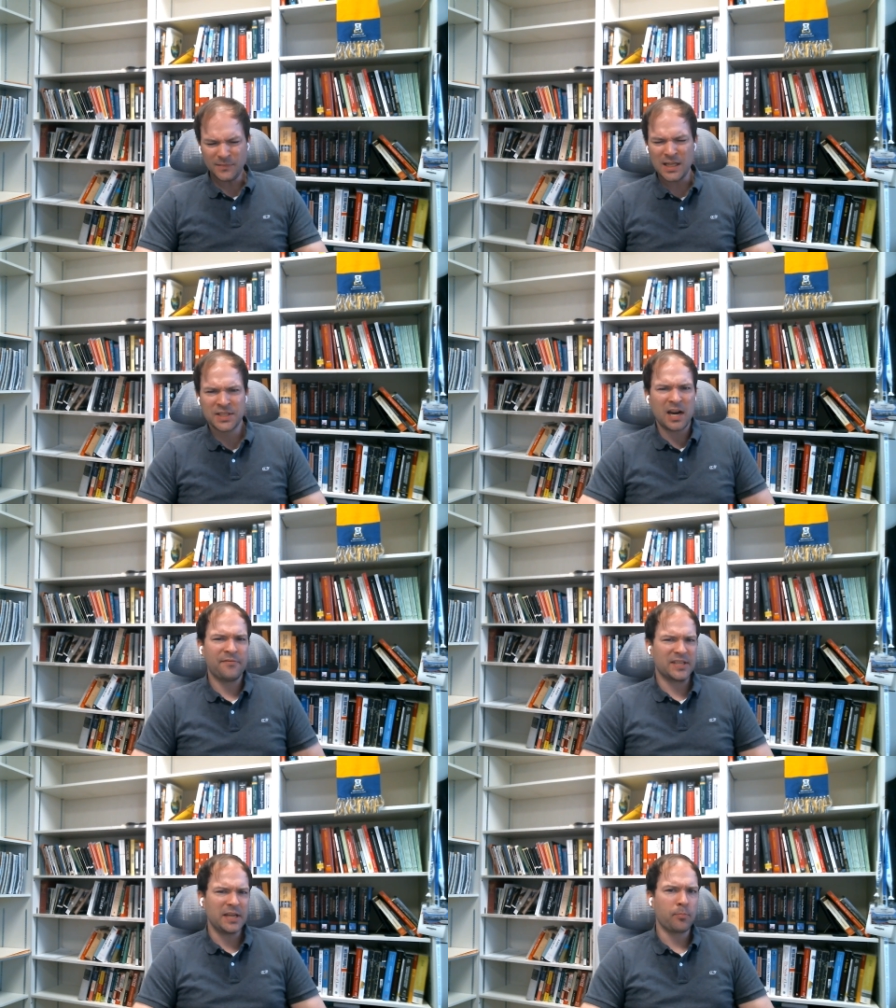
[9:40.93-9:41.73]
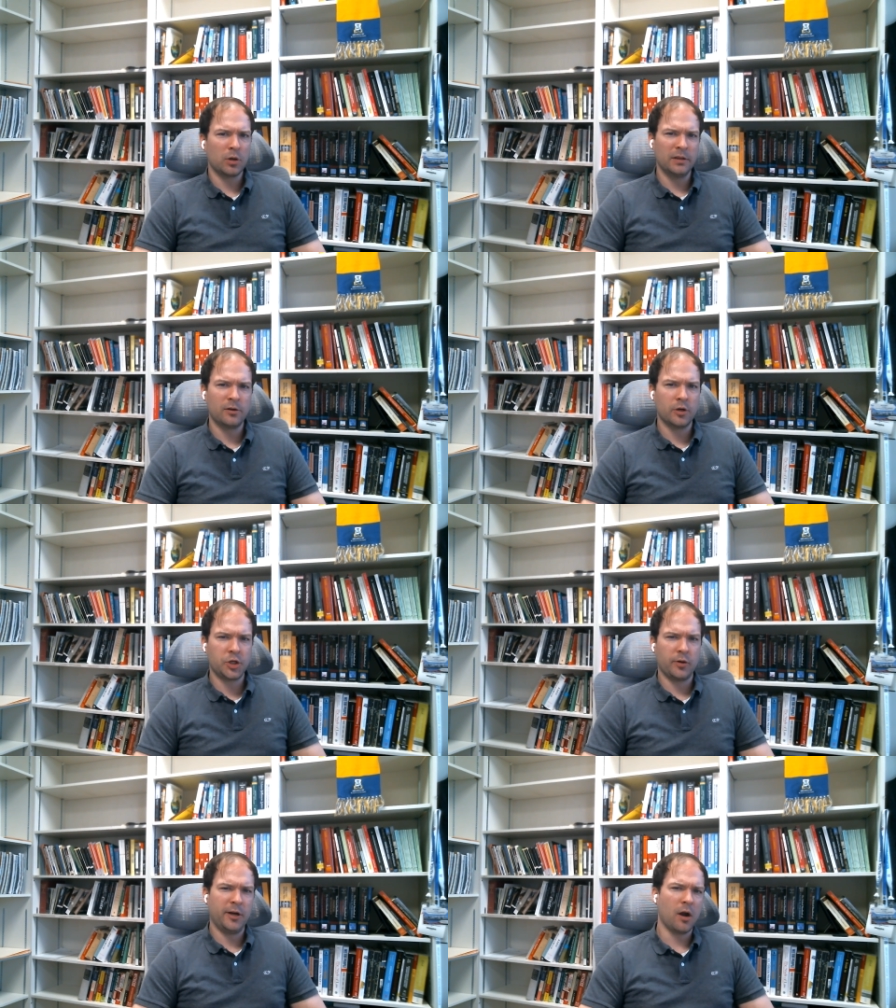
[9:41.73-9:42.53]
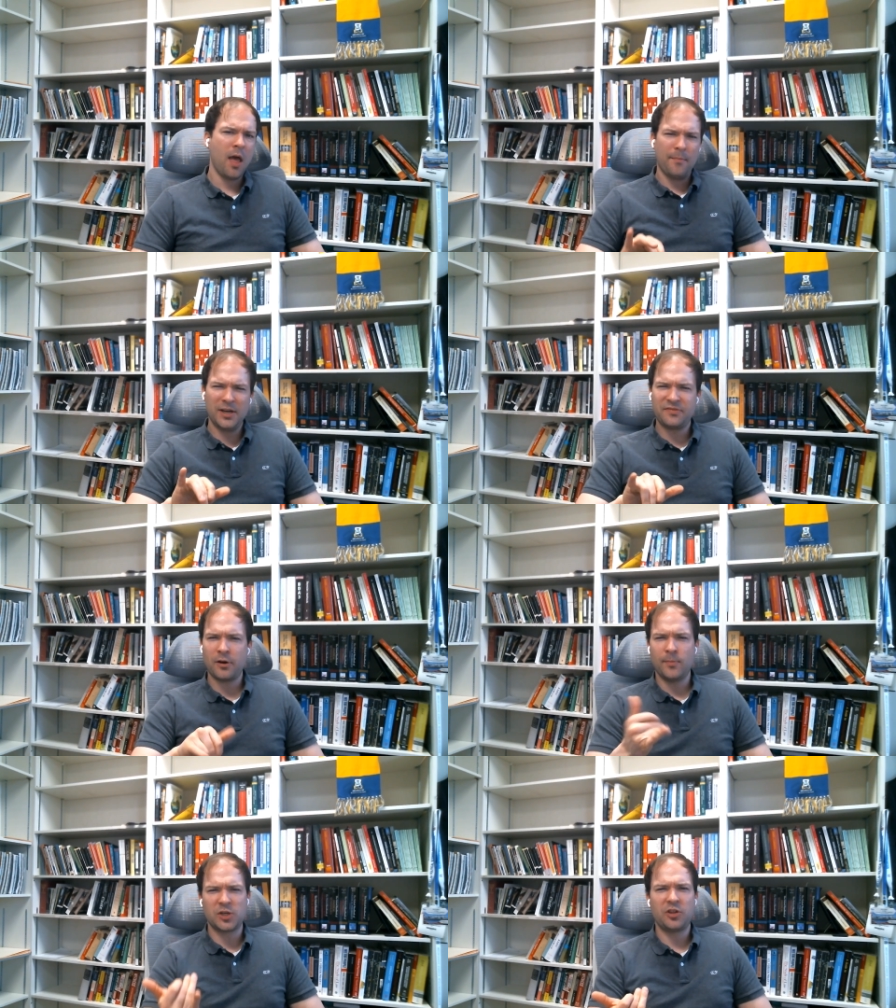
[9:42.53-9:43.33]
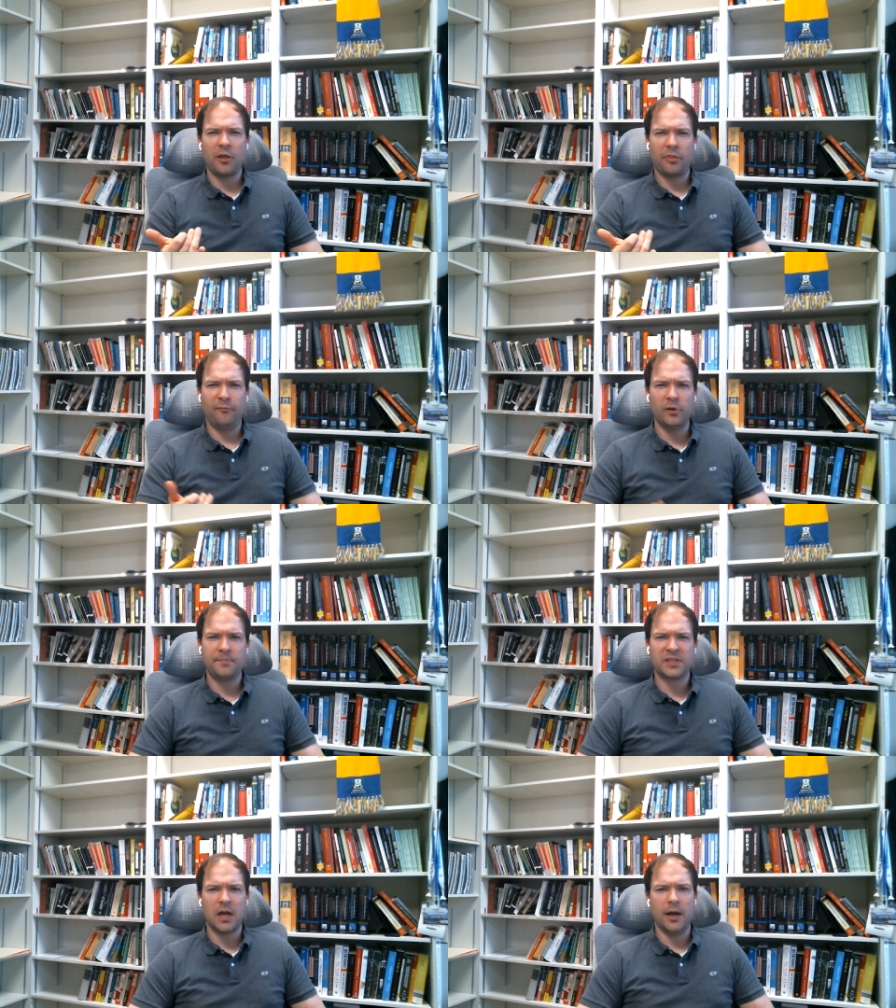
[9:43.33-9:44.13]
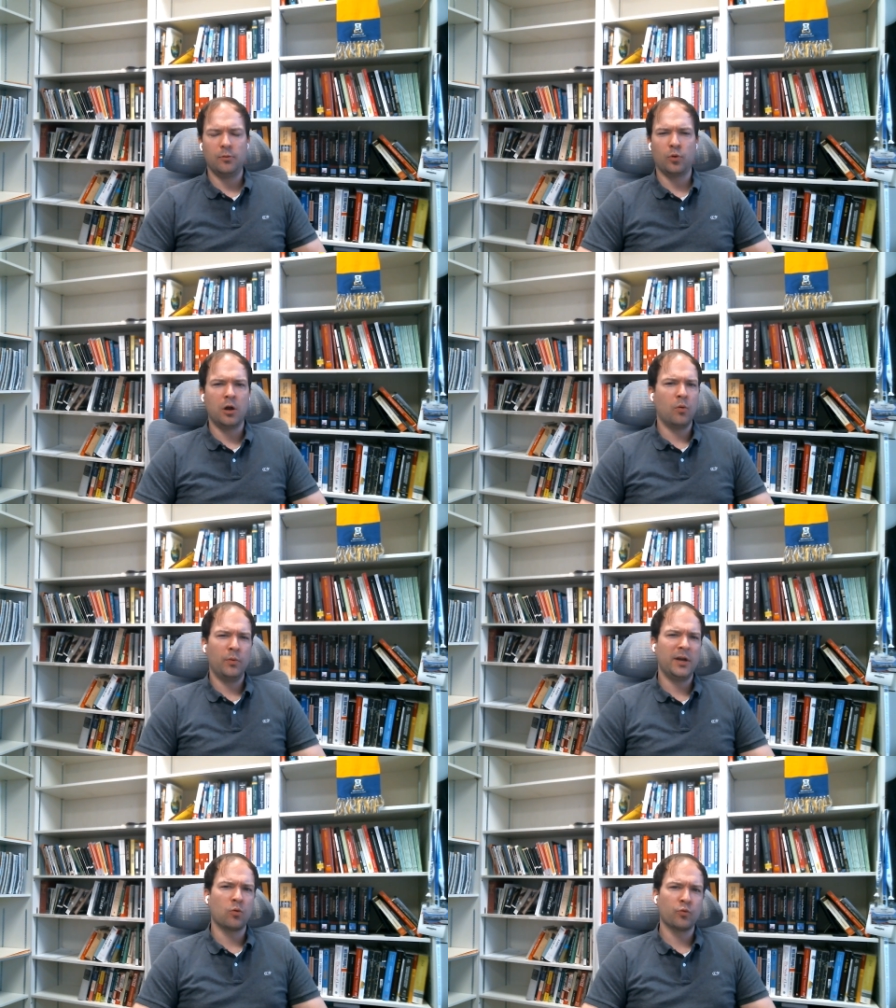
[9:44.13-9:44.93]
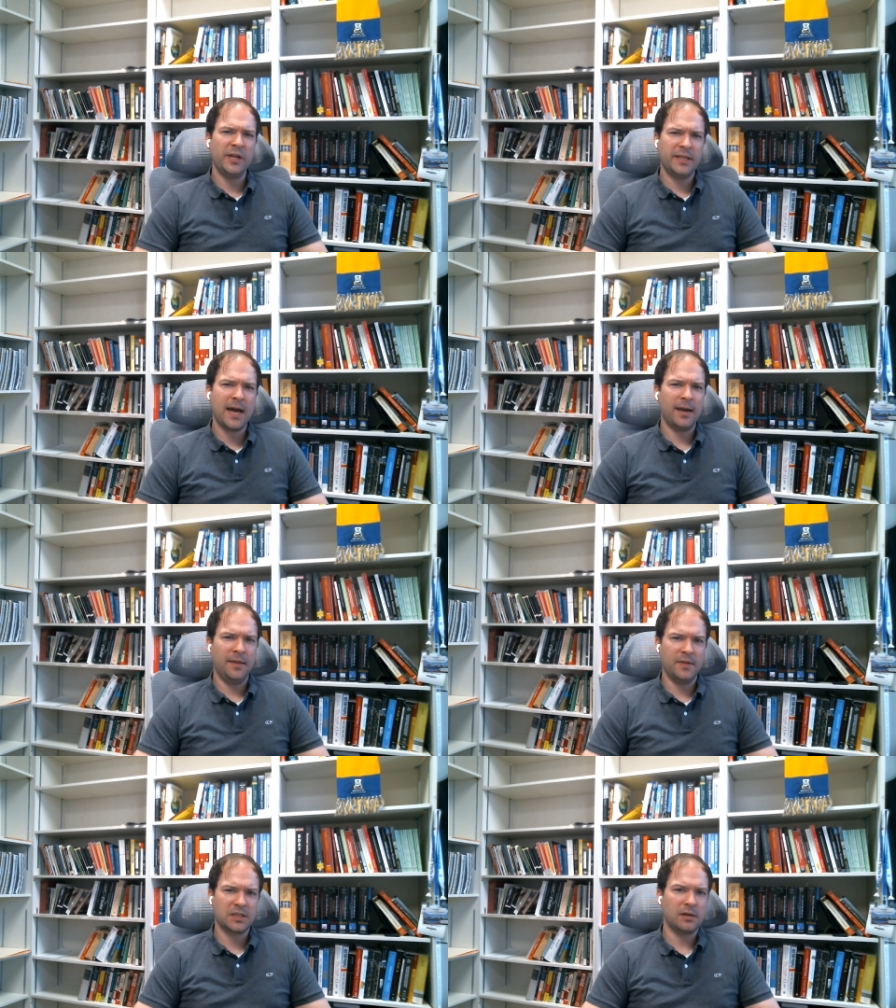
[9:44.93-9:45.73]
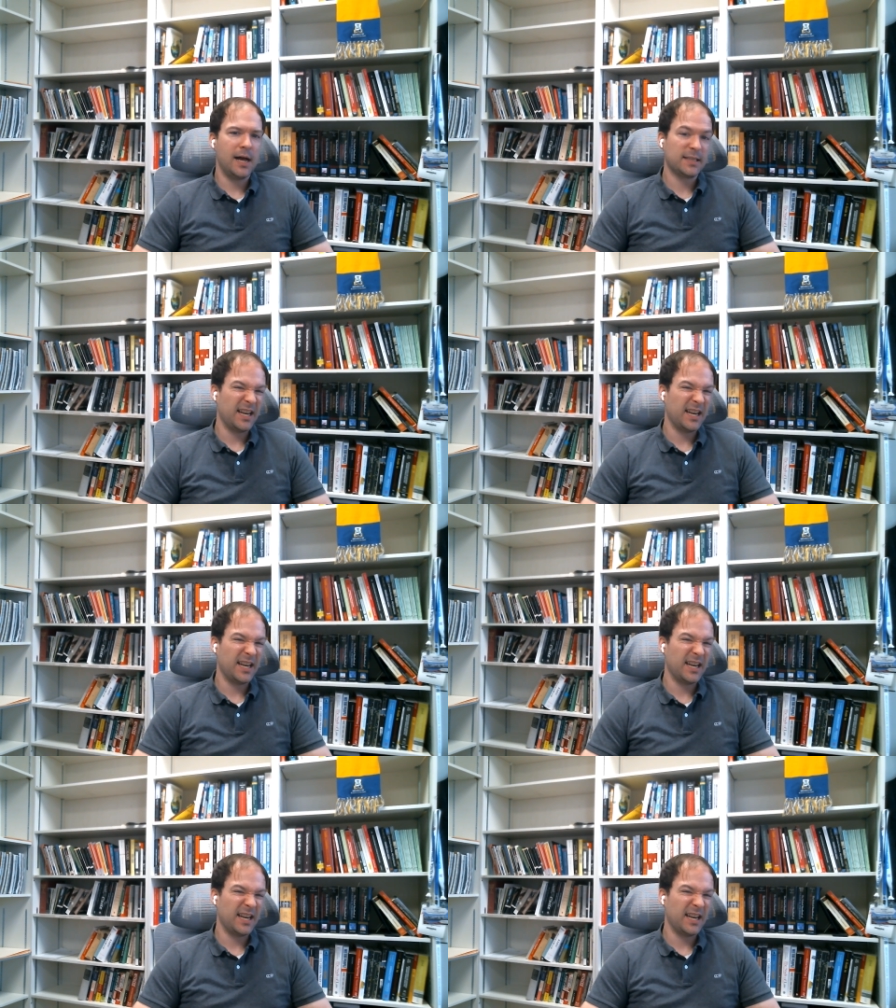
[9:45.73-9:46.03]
It's kind of a separate literature here, but it's very much the flip side, where we don't read that in this class.